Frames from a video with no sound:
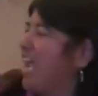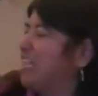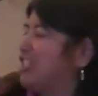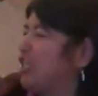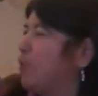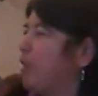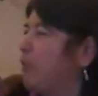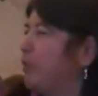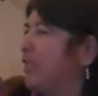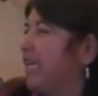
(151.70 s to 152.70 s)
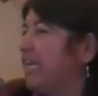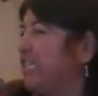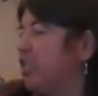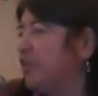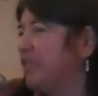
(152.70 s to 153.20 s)
And so what we would like
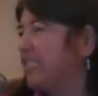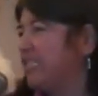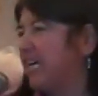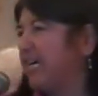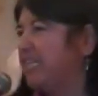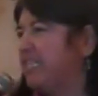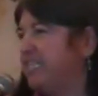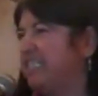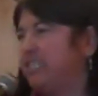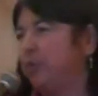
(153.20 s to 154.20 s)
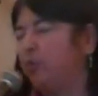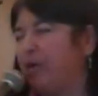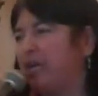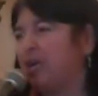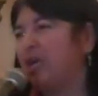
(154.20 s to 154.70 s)
to do is design a system
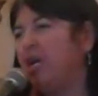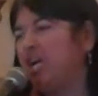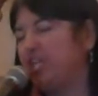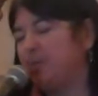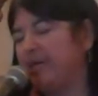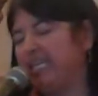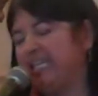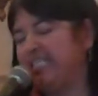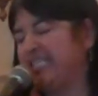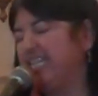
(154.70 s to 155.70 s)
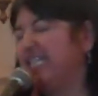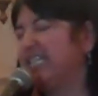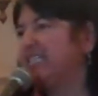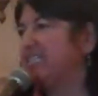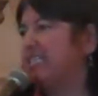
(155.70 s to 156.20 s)
where the money is in
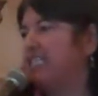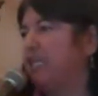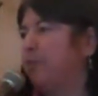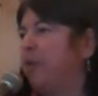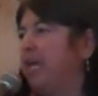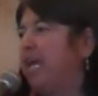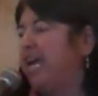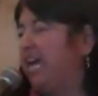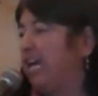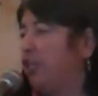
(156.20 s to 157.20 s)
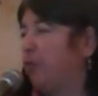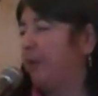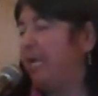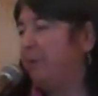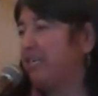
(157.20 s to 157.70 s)
the system and your
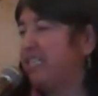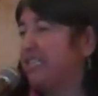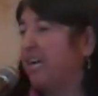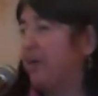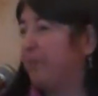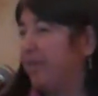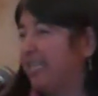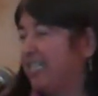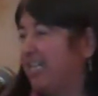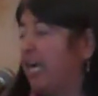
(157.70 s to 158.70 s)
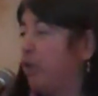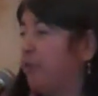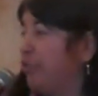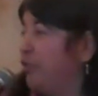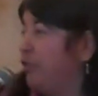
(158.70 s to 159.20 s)
payment is not based on how
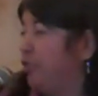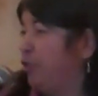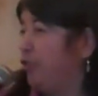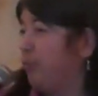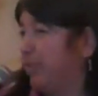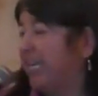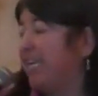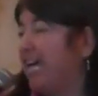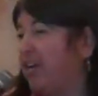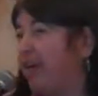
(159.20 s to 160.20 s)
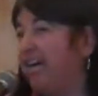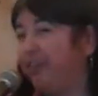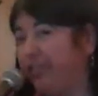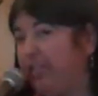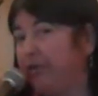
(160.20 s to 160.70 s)
much you do, but on how
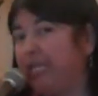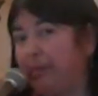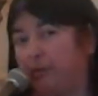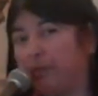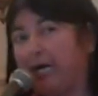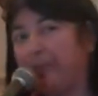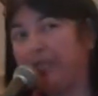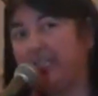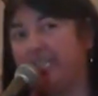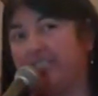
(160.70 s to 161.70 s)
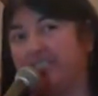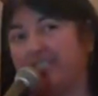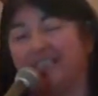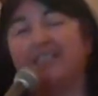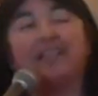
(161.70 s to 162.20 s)
healthy you keep your population.